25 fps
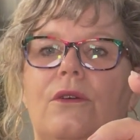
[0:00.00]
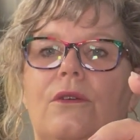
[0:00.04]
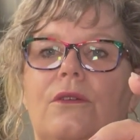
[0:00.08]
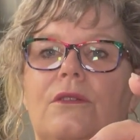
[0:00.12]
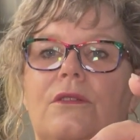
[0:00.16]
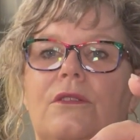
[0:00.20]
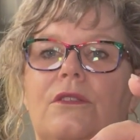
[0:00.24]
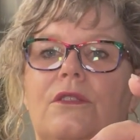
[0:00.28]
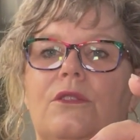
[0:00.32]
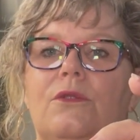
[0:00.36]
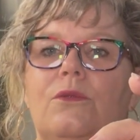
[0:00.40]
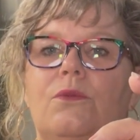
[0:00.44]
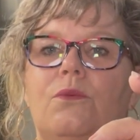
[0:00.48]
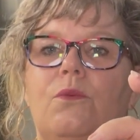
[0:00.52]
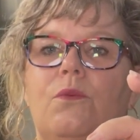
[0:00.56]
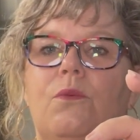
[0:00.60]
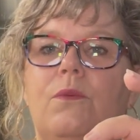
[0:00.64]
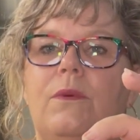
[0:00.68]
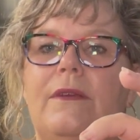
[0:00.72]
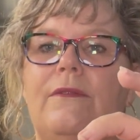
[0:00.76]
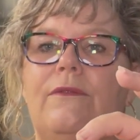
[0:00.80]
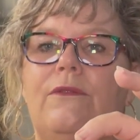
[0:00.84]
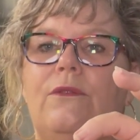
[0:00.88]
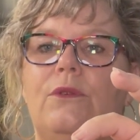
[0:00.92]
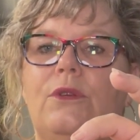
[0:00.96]

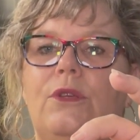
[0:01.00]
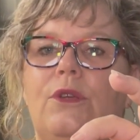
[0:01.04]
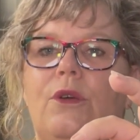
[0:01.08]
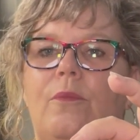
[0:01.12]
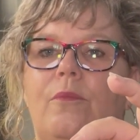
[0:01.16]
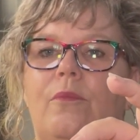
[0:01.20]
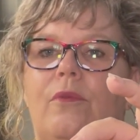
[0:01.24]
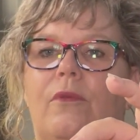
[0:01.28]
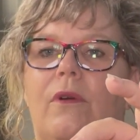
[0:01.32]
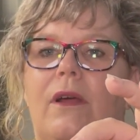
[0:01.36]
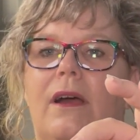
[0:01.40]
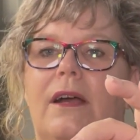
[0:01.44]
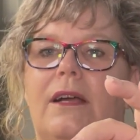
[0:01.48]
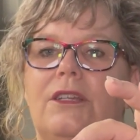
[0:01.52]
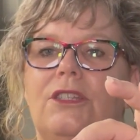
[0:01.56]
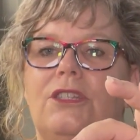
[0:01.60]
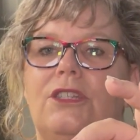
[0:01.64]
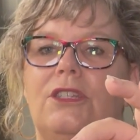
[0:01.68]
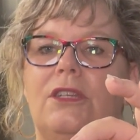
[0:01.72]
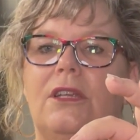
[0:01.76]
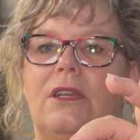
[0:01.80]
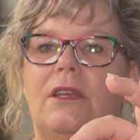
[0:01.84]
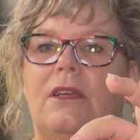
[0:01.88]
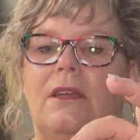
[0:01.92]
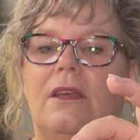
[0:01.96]
swivel your
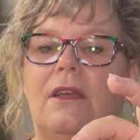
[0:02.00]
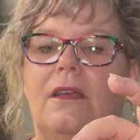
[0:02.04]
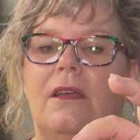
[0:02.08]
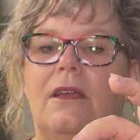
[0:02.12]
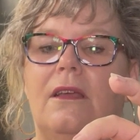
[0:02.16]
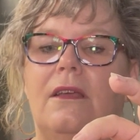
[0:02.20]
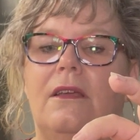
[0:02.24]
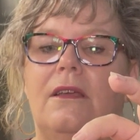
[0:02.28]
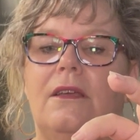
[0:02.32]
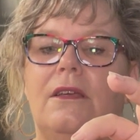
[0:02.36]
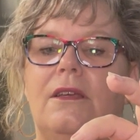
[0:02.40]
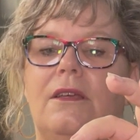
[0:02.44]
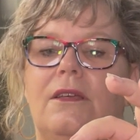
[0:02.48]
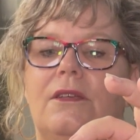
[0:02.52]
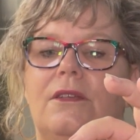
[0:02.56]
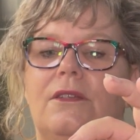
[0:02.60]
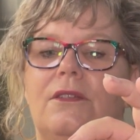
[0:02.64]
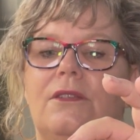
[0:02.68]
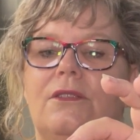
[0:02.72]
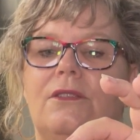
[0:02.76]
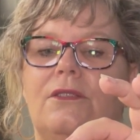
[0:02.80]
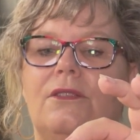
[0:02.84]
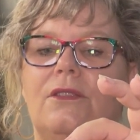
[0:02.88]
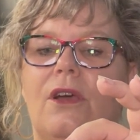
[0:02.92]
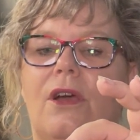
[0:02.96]
brush
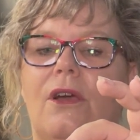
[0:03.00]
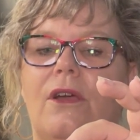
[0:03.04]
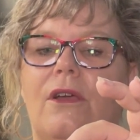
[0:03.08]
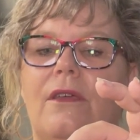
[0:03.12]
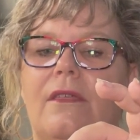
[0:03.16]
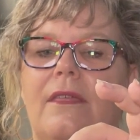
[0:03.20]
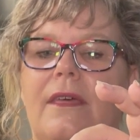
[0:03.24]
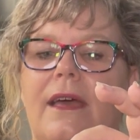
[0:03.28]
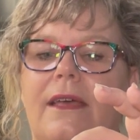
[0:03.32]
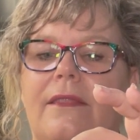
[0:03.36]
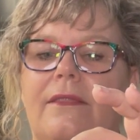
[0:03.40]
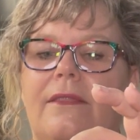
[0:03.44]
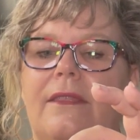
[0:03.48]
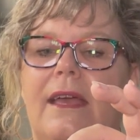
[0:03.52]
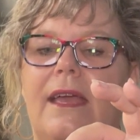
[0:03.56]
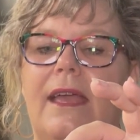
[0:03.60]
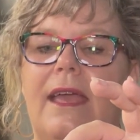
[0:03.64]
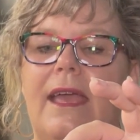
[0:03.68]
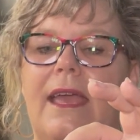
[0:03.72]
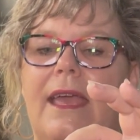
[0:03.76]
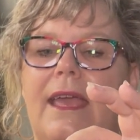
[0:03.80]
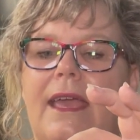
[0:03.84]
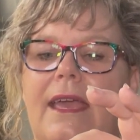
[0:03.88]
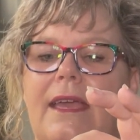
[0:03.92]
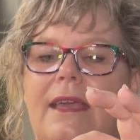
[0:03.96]
so that the
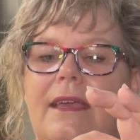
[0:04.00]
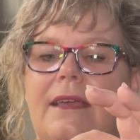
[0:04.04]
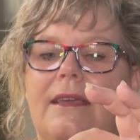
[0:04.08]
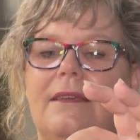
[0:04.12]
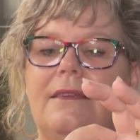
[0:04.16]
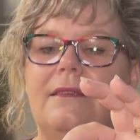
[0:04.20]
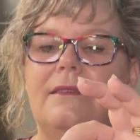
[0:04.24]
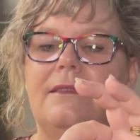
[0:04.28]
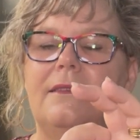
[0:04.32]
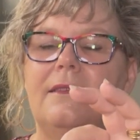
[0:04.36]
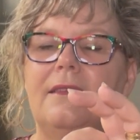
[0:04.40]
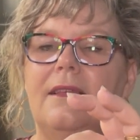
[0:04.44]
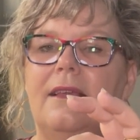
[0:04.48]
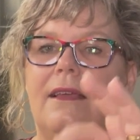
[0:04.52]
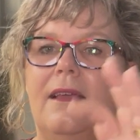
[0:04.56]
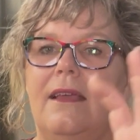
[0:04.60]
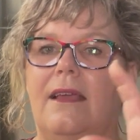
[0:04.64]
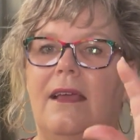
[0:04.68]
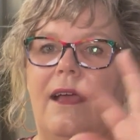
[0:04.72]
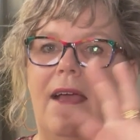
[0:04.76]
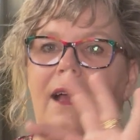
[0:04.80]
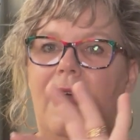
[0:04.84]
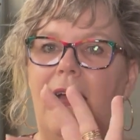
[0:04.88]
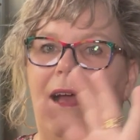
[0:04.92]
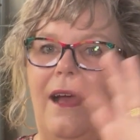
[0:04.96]
hairs
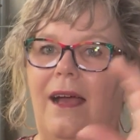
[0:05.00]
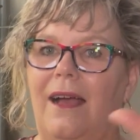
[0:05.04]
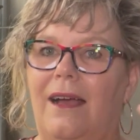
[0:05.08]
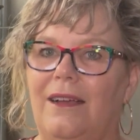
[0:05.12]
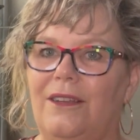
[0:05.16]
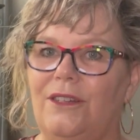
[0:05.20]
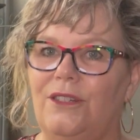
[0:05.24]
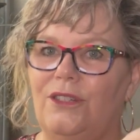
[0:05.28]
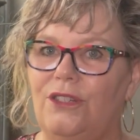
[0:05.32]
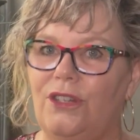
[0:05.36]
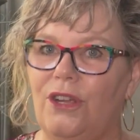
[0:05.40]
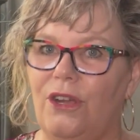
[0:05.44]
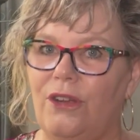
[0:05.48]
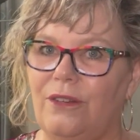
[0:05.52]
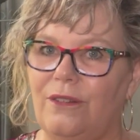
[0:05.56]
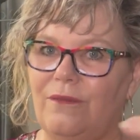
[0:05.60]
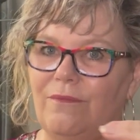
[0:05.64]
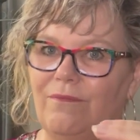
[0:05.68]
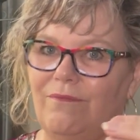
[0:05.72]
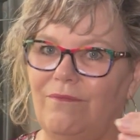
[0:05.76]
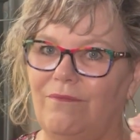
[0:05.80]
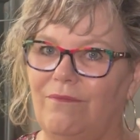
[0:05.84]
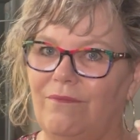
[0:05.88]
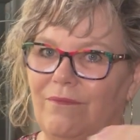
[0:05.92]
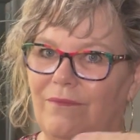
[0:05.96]
don't
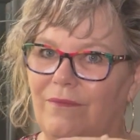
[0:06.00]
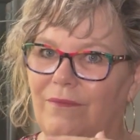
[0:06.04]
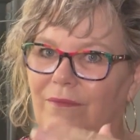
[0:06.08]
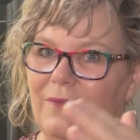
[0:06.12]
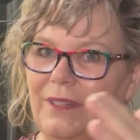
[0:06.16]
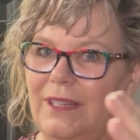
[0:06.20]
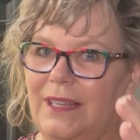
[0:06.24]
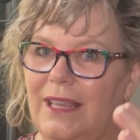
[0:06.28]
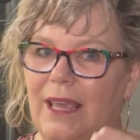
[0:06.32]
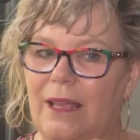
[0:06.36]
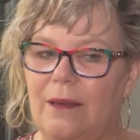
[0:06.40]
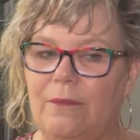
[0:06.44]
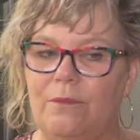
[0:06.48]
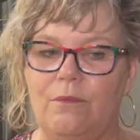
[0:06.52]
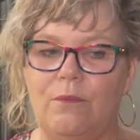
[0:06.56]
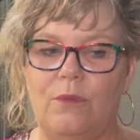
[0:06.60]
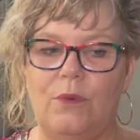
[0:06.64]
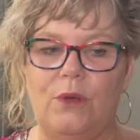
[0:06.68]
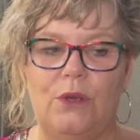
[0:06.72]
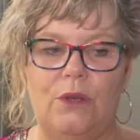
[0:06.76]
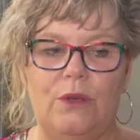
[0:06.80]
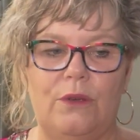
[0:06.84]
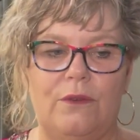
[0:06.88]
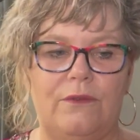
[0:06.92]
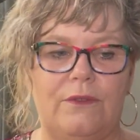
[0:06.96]
get
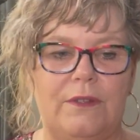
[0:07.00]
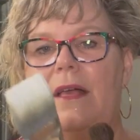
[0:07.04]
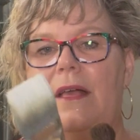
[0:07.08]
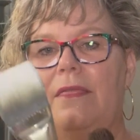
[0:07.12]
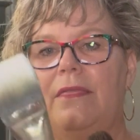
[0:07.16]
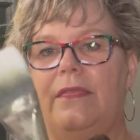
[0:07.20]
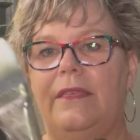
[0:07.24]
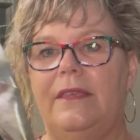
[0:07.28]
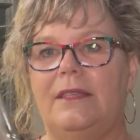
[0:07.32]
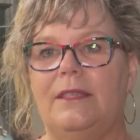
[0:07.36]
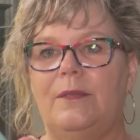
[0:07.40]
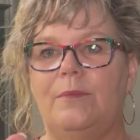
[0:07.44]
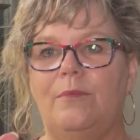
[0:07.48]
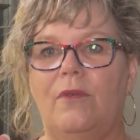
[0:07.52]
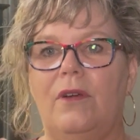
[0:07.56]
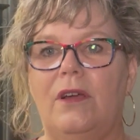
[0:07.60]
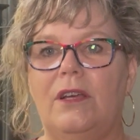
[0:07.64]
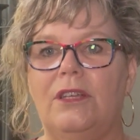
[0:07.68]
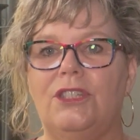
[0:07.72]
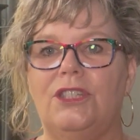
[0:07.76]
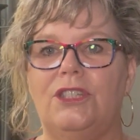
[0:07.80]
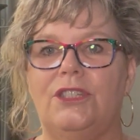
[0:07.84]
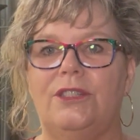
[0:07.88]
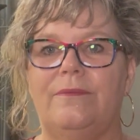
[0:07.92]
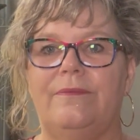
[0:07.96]
moved. This
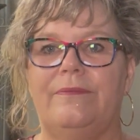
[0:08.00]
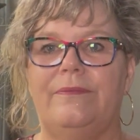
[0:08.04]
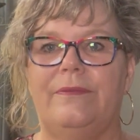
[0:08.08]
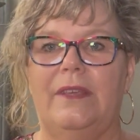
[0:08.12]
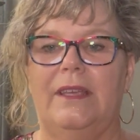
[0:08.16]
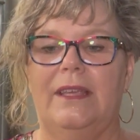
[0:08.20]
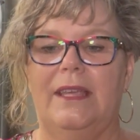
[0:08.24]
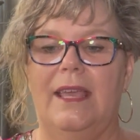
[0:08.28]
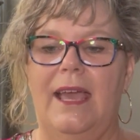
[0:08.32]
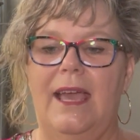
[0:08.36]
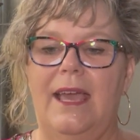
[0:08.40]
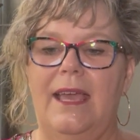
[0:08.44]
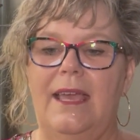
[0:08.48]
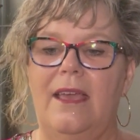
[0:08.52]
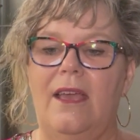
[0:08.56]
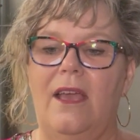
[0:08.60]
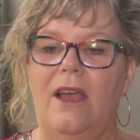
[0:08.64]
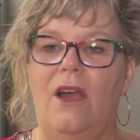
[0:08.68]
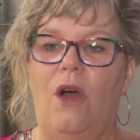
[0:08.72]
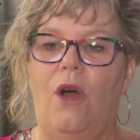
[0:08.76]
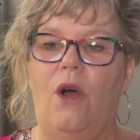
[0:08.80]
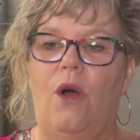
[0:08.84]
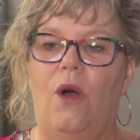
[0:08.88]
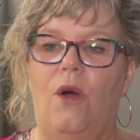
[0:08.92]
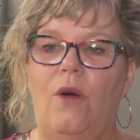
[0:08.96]
brush, okay,
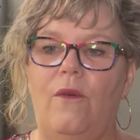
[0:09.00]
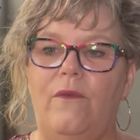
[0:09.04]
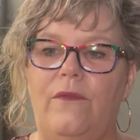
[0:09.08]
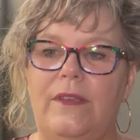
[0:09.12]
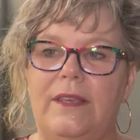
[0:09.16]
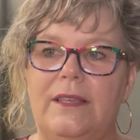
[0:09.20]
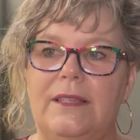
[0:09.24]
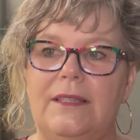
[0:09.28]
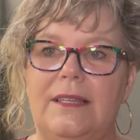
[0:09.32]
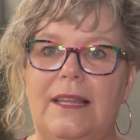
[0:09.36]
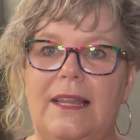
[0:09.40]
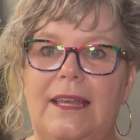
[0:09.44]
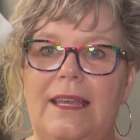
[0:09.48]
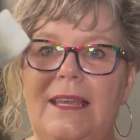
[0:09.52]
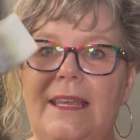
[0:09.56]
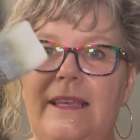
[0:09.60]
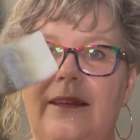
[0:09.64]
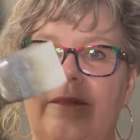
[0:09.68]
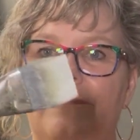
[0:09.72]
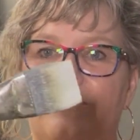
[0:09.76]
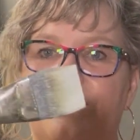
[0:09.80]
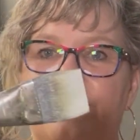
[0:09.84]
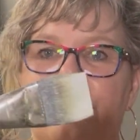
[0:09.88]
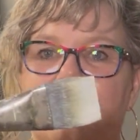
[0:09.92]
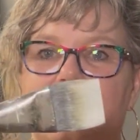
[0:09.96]
obviously
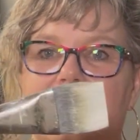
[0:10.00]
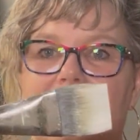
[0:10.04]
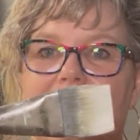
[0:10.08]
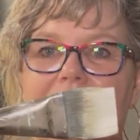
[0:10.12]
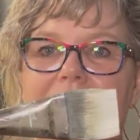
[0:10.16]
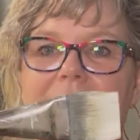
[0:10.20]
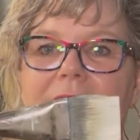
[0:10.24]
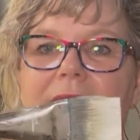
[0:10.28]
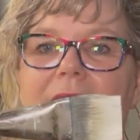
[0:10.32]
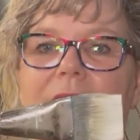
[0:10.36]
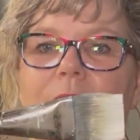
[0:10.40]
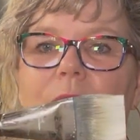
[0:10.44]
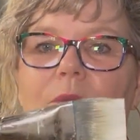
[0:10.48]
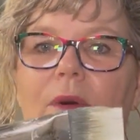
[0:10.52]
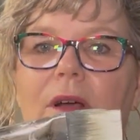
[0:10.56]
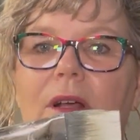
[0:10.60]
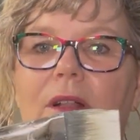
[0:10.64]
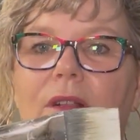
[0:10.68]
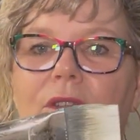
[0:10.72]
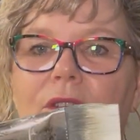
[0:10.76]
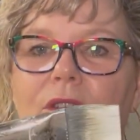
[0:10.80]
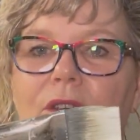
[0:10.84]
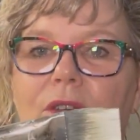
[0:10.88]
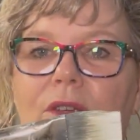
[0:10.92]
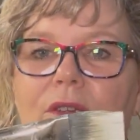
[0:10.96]
it's a
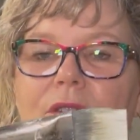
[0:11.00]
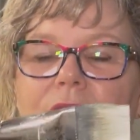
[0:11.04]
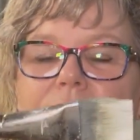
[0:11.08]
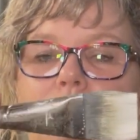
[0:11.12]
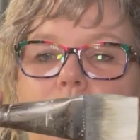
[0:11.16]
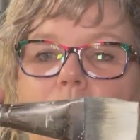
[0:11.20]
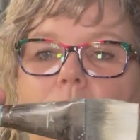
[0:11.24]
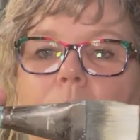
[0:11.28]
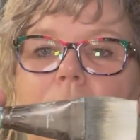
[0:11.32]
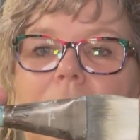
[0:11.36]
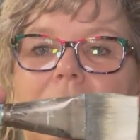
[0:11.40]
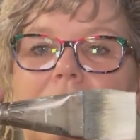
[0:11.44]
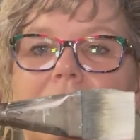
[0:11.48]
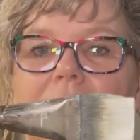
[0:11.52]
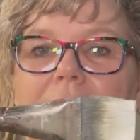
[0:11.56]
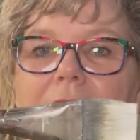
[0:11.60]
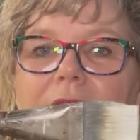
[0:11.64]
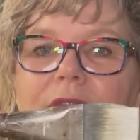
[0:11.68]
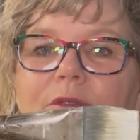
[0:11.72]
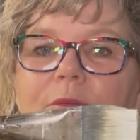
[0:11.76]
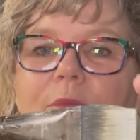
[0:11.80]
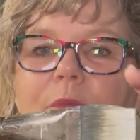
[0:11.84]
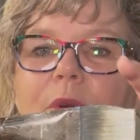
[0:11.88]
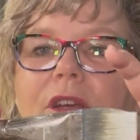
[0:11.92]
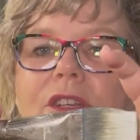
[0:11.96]
well-used,
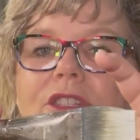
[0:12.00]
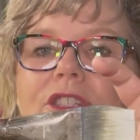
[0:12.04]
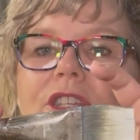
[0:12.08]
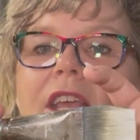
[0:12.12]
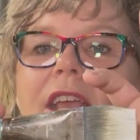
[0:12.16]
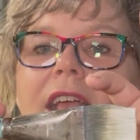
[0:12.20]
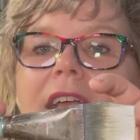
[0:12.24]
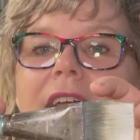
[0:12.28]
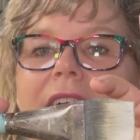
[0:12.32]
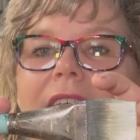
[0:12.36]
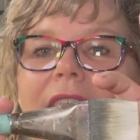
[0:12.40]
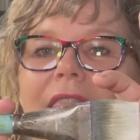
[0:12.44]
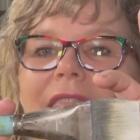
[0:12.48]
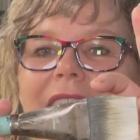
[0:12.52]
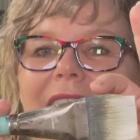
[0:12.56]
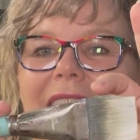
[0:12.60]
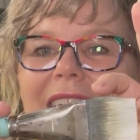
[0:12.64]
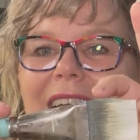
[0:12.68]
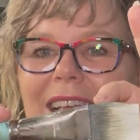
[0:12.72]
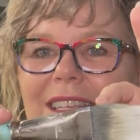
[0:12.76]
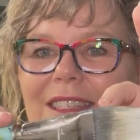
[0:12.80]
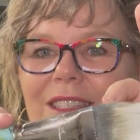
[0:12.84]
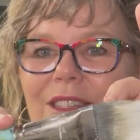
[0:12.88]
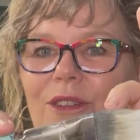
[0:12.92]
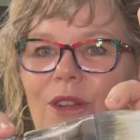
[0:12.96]
well-loved brush that
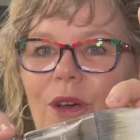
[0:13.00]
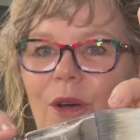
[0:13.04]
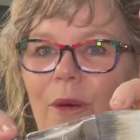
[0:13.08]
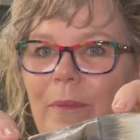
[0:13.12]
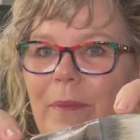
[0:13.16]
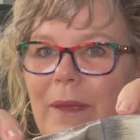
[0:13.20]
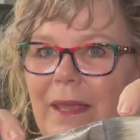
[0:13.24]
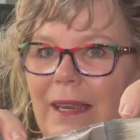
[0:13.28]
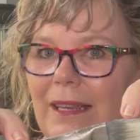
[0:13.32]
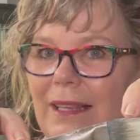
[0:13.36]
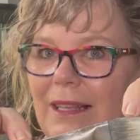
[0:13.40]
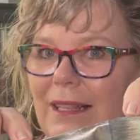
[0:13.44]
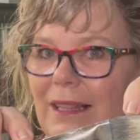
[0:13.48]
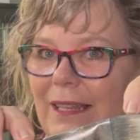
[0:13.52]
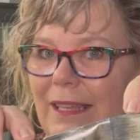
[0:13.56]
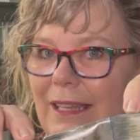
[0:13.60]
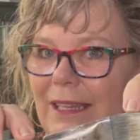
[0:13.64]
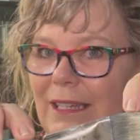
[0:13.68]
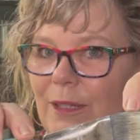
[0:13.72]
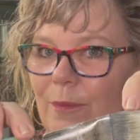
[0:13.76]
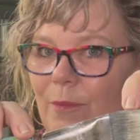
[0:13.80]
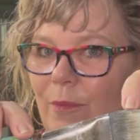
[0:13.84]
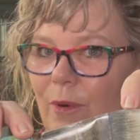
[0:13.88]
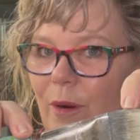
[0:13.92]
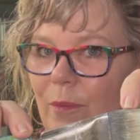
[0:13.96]
has not been
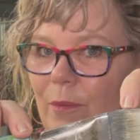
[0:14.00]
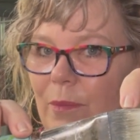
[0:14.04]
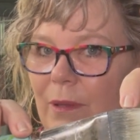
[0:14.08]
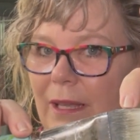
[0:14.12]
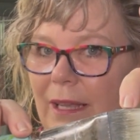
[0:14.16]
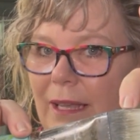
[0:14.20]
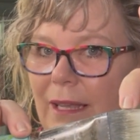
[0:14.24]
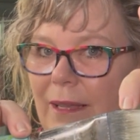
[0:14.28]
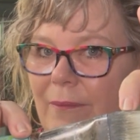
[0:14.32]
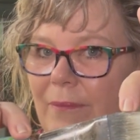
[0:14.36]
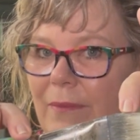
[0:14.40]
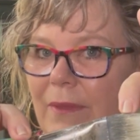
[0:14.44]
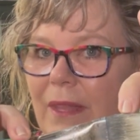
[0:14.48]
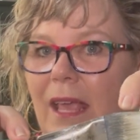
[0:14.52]
cleaned properly.